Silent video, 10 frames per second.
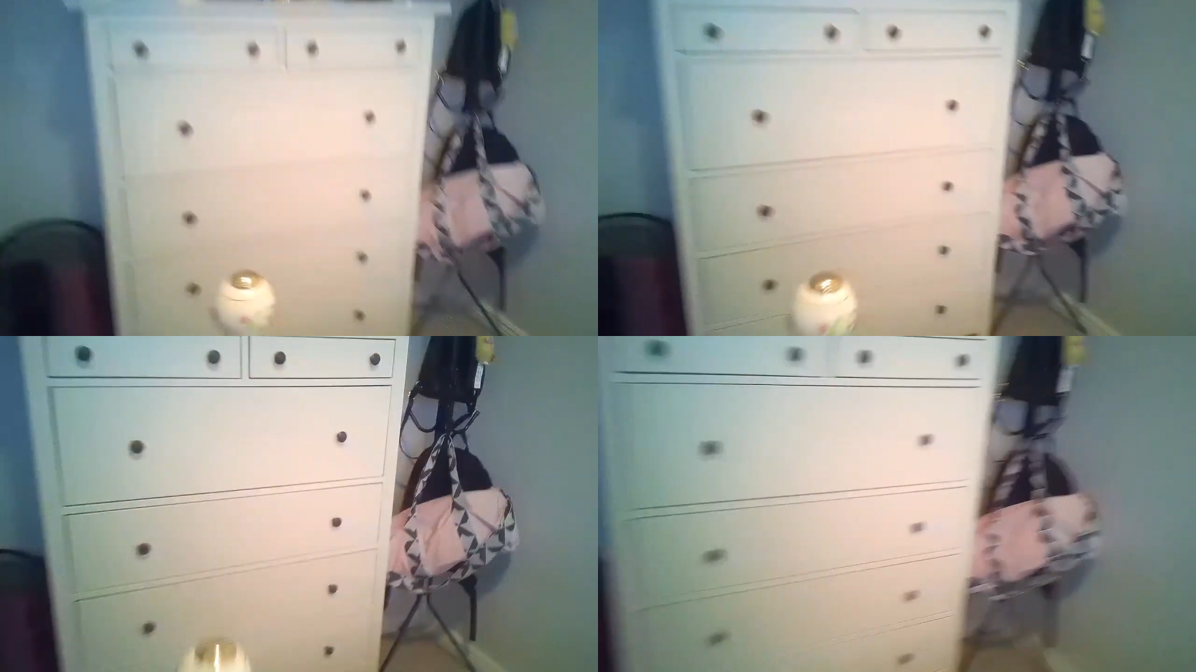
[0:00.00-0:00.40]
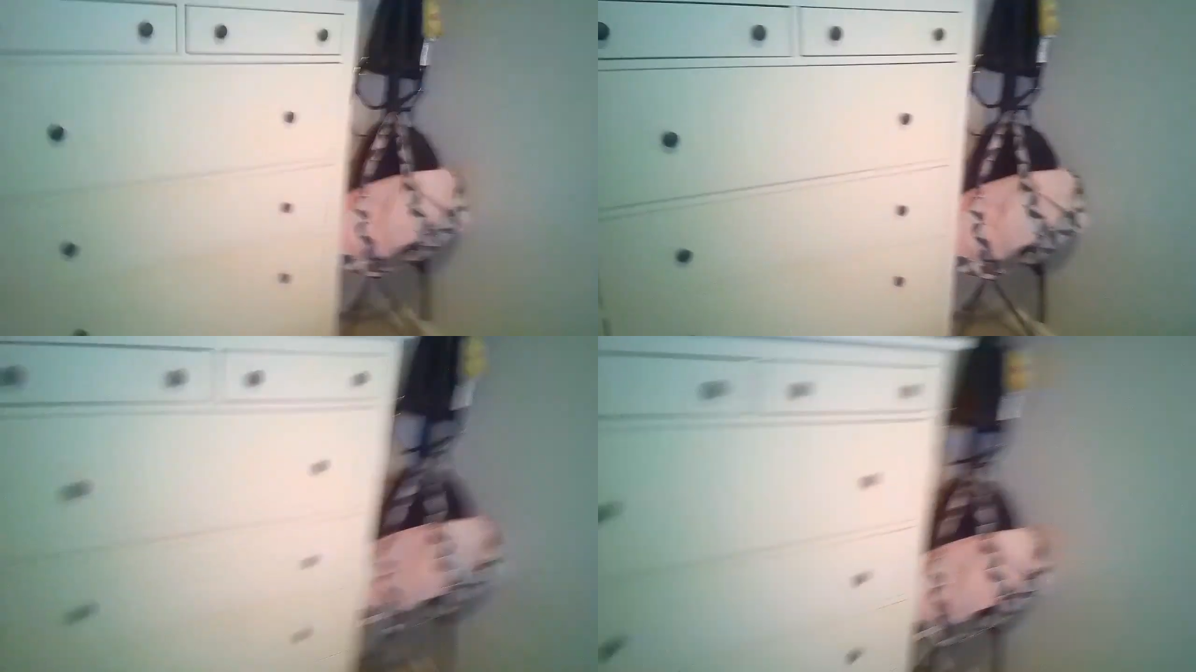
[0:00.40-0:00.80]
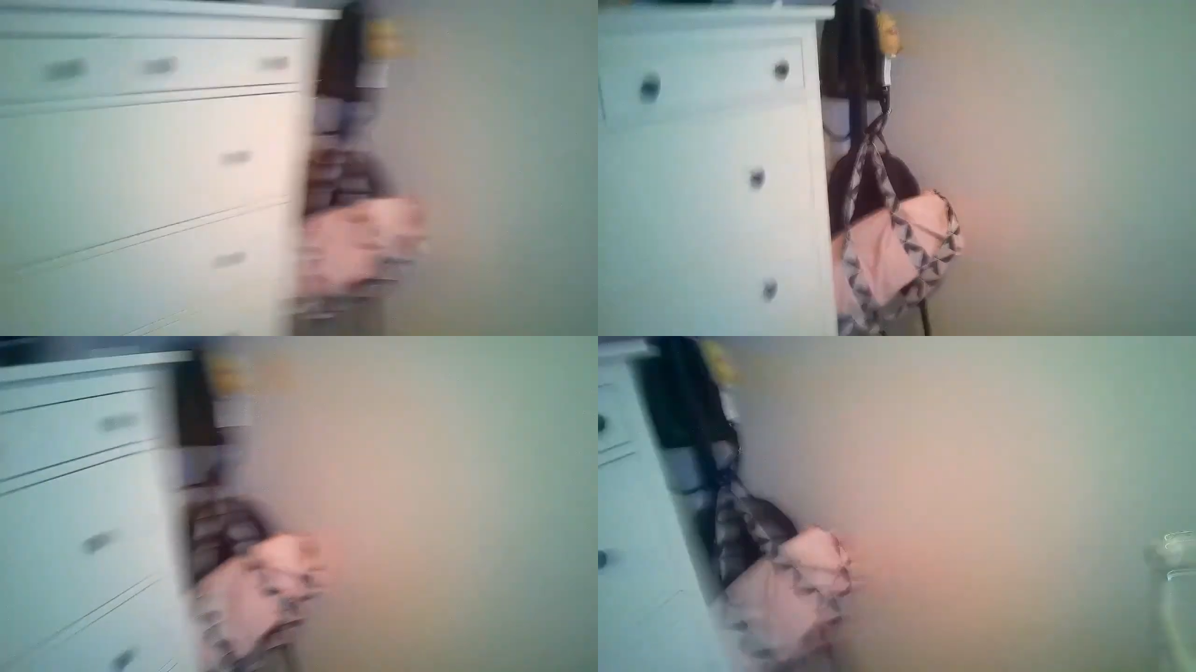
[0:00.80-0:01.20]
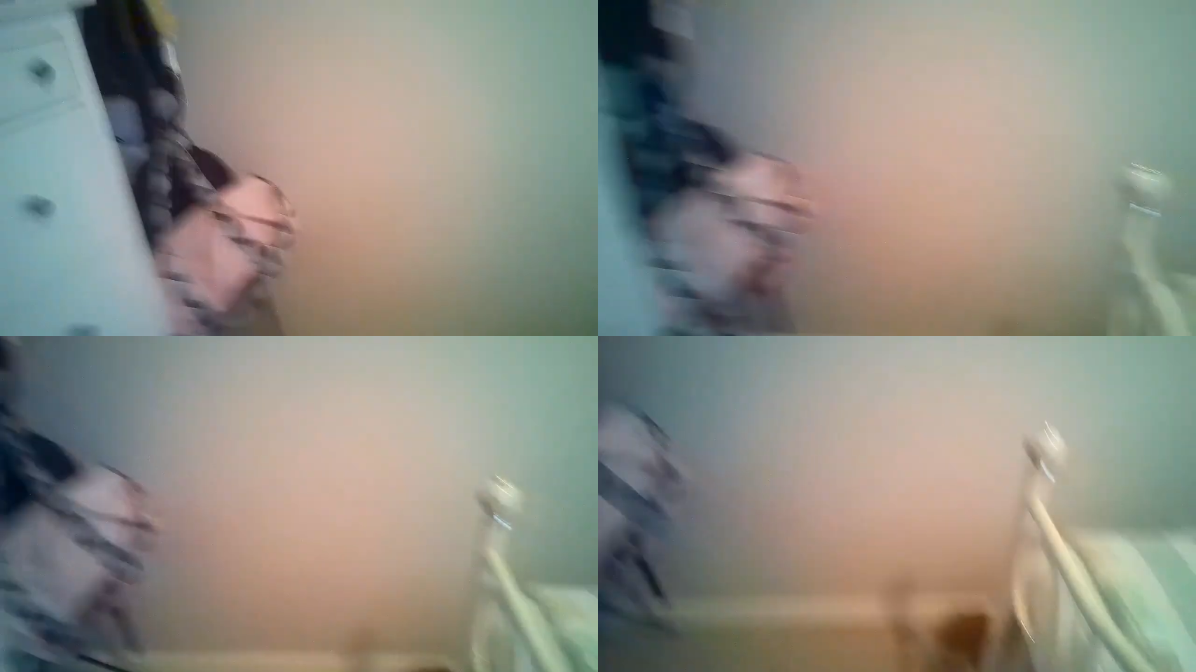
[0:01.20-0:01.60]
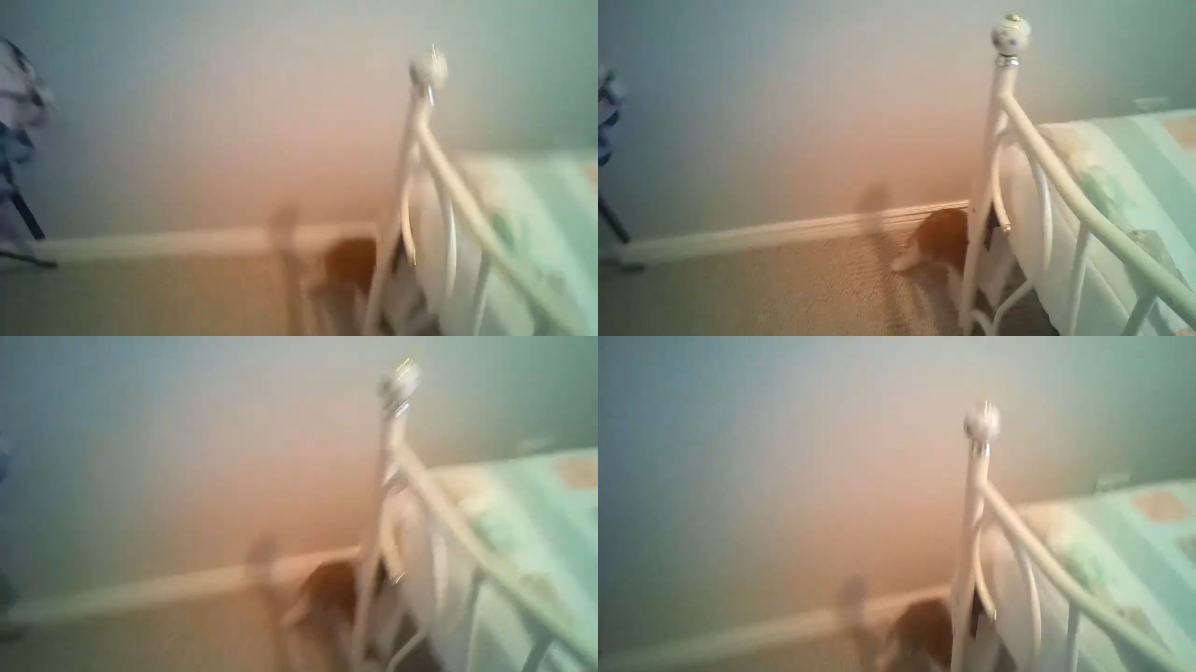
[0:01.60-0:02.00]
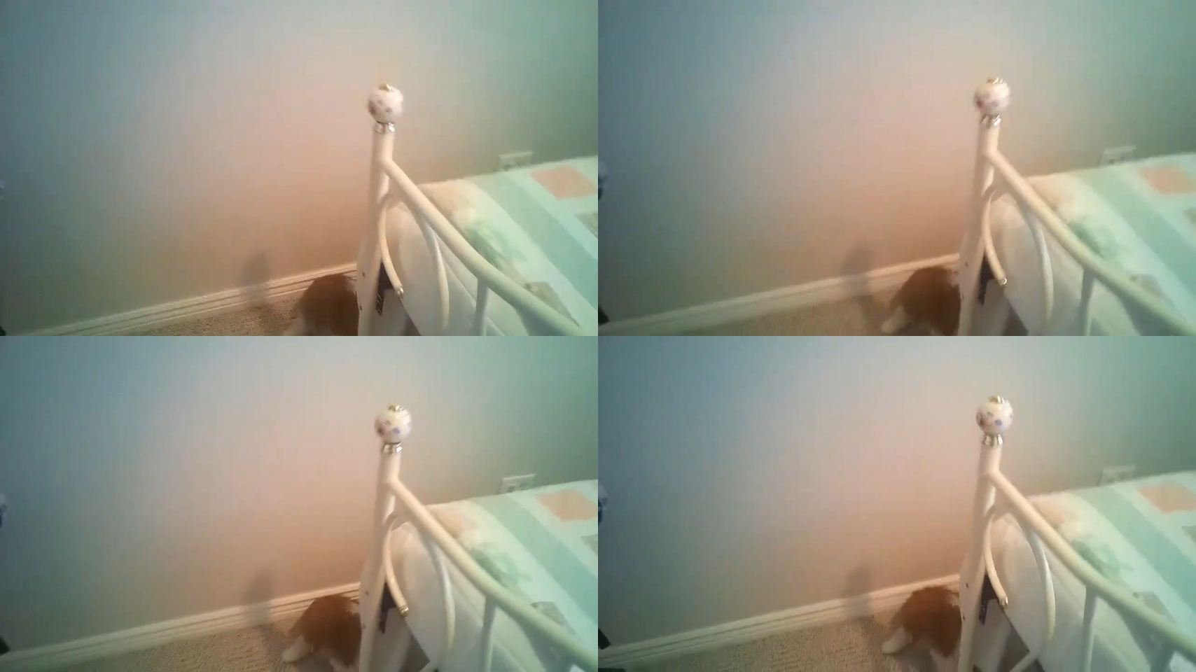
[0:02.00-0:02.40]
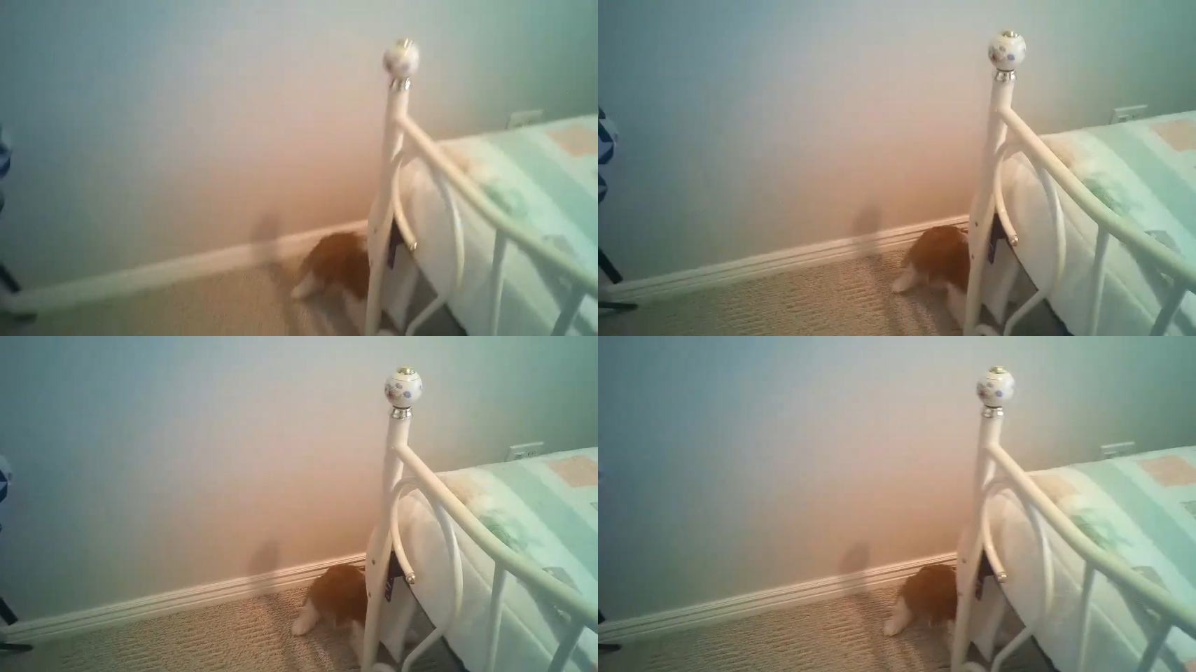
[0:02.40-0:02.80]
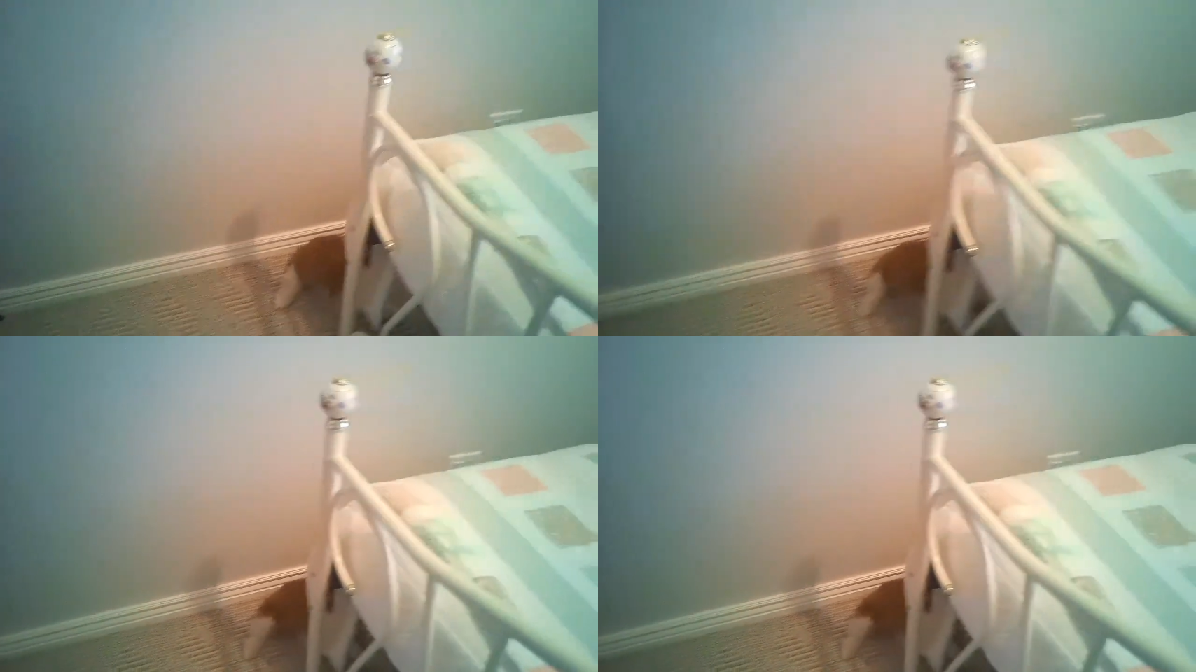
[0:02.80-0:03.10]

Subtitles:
(no speaker visible)